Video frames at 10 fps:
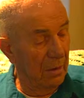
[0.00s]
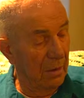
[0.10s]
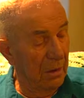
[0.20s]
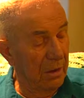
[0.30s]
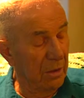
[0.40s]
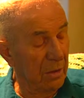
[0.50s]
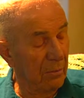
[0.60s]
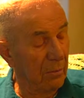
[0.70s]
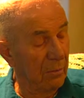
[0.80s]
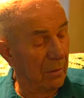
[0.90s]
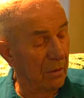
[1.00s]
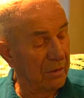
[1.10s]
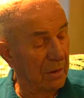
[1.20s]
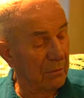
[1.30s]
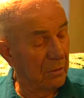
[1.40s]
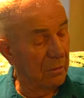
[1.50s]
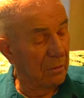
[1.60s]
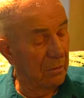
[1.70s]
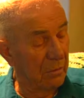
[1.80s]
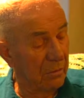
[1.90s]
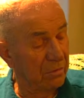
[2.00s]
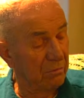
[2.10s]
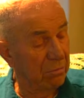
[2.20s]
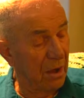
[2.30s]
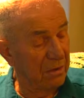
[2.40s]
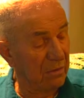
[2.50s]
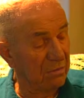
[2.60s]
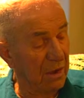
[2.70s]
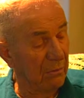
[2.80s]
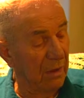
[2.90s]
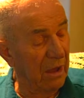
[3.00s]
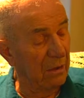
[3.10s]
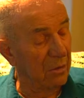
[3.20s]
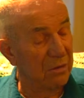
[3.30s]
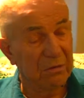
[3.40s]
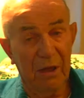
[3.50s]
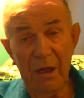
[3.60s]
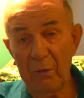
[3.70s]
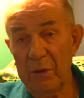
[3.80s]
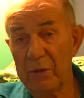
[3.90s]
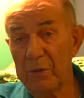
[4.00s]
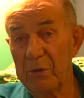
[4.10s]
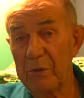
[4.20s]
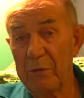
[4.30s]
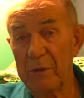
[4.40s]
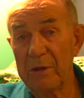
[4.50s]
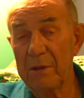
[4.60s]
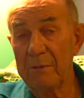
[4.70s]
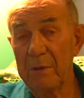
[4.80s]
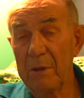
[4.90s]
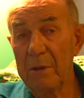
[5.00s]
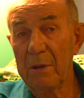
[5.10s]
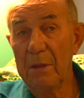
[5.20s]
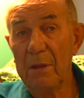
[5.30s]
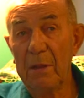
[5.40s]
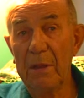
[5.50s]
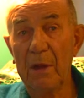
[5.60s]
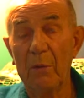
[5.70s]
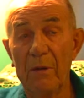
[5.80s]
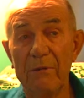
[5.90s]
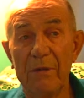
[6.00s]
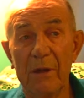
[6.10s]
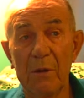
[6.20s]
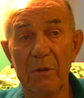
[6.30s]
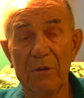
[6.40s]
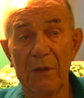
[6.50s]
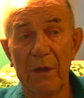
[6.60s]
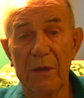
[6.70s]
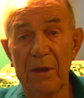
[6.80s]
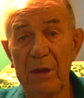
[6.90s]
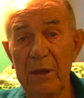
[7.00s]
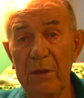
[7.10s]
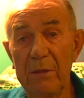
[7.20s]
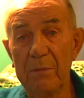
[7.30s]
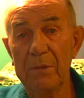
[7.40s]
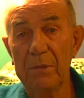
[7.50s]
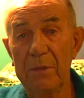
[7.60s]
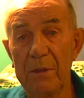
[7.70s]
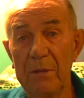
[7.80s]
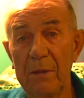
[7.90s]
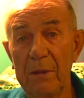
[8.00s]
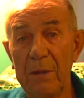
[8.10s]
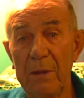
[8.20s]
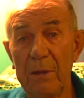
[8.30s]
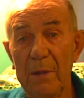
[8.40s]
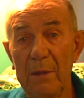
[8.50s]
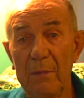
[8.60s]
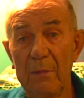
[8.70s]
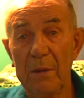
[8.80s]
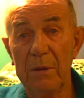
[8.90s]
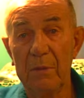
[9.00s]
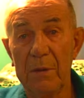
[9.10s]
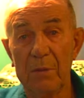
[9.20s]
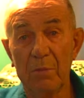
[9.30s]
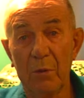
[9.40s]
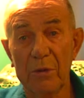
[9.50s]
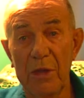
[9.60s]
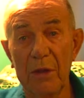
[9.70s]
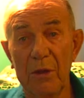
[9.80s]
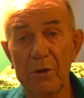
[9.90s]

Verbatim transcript: And most of them were about the same language as I was, you know, except that one fellow wasn't Italian, so but we spoke English,